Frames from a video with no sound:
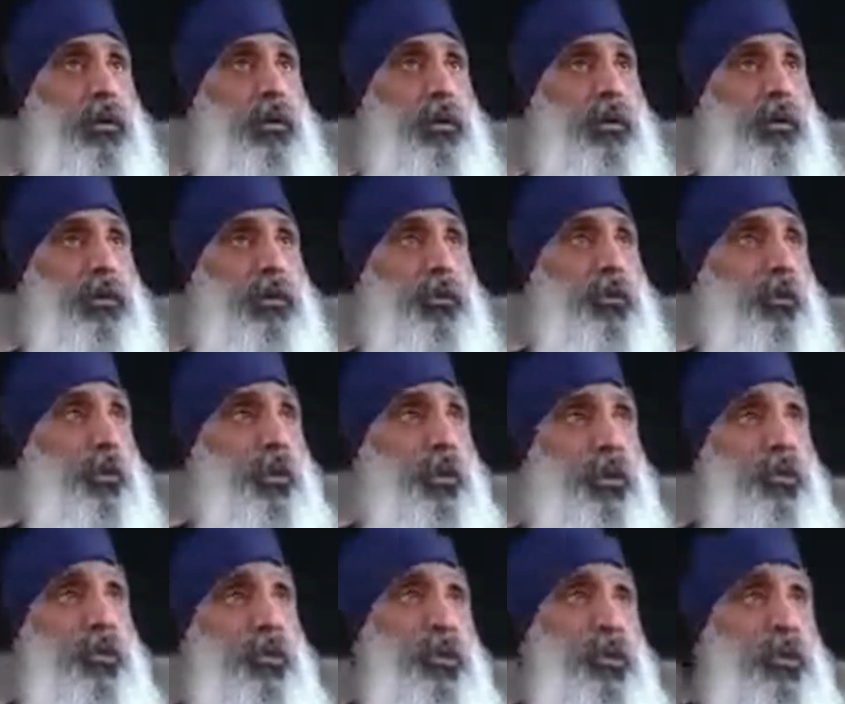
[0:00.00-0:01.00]
So
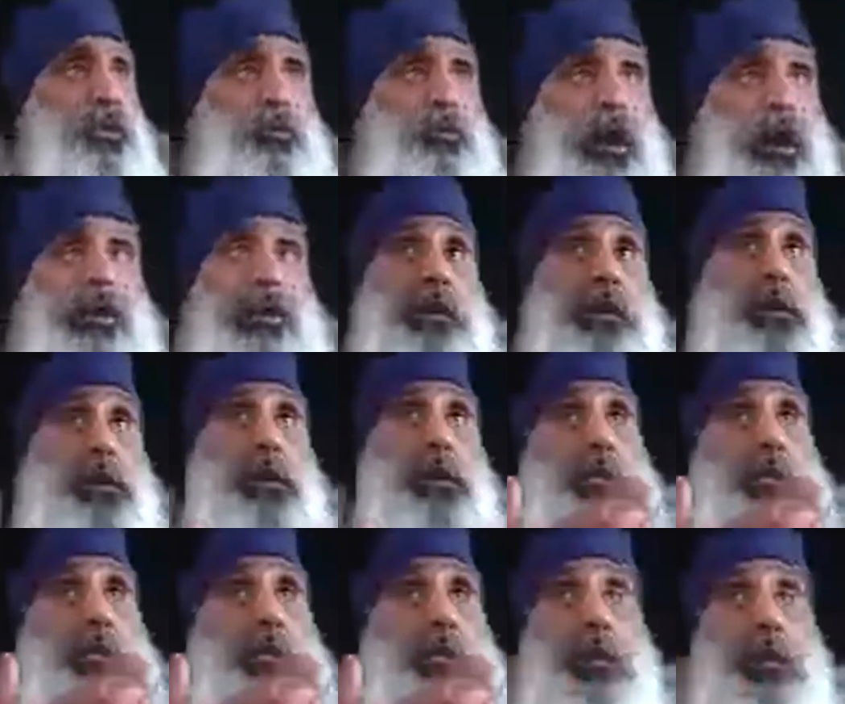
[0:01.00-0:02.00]
humanity is going to
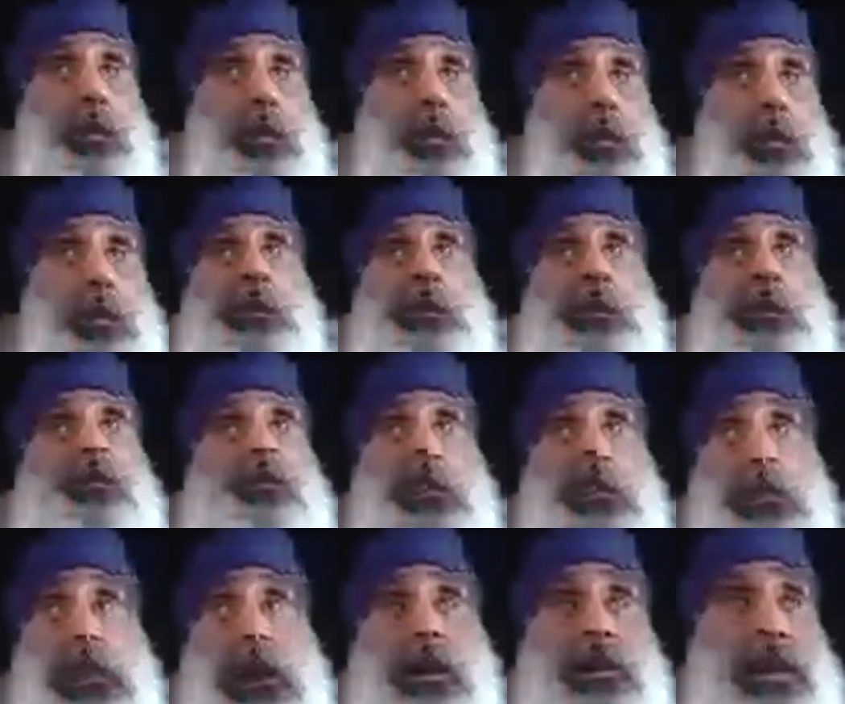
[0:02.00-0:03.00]
discover that
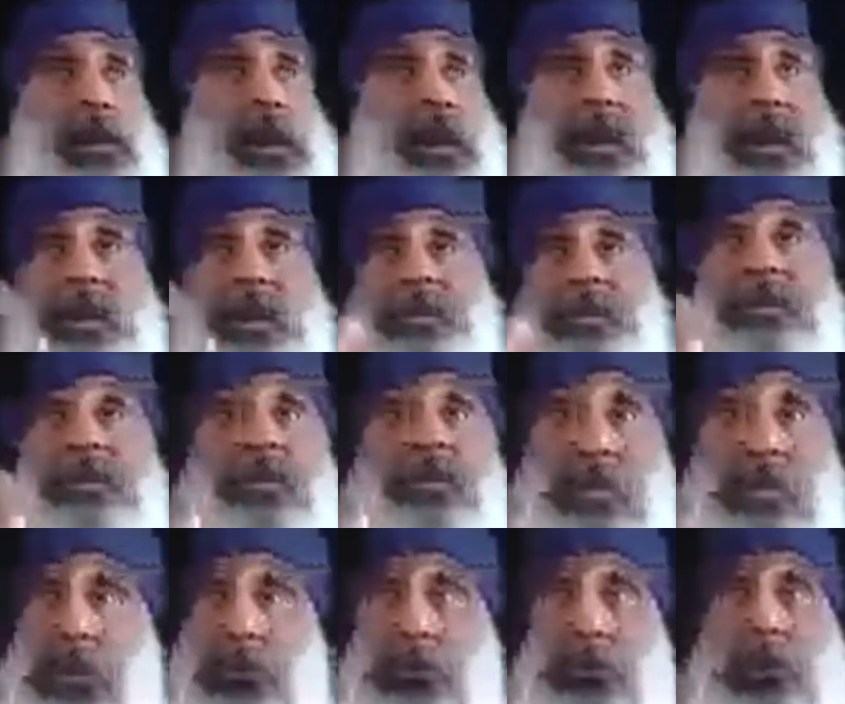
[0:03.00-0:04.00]
and is discovering.
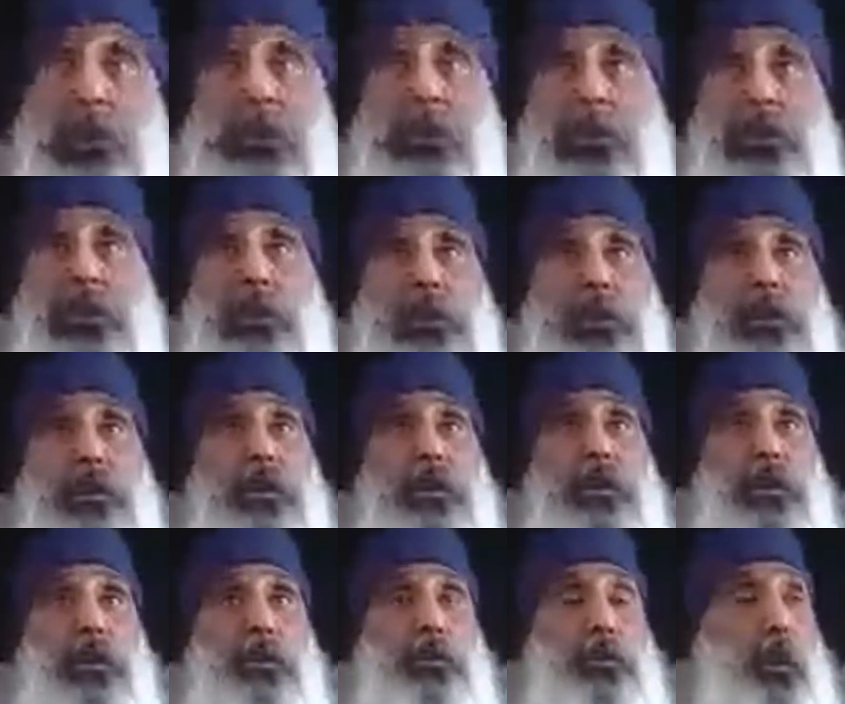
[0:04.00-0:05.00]
So
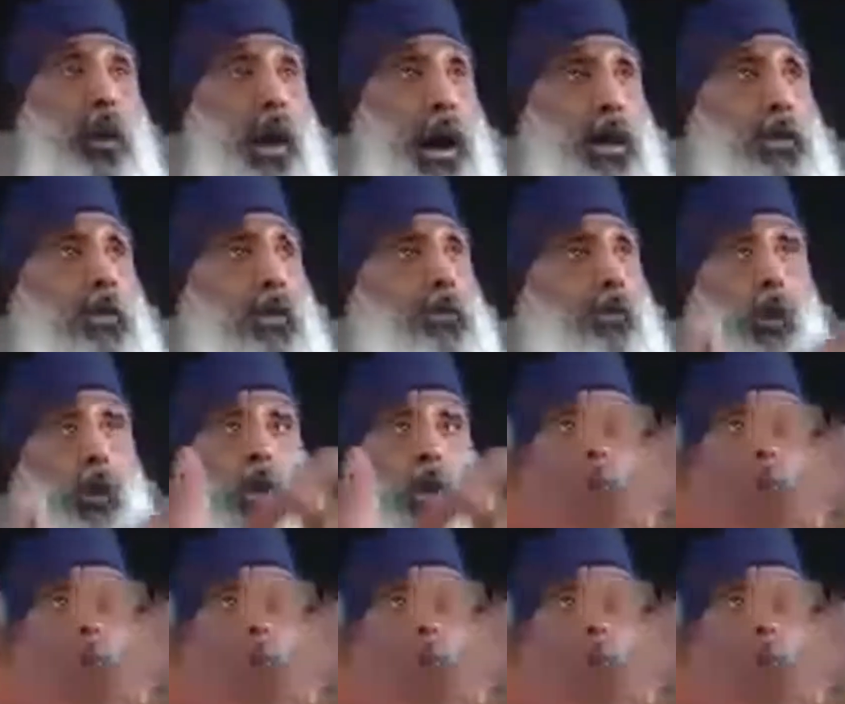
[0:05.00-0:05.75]
out of all the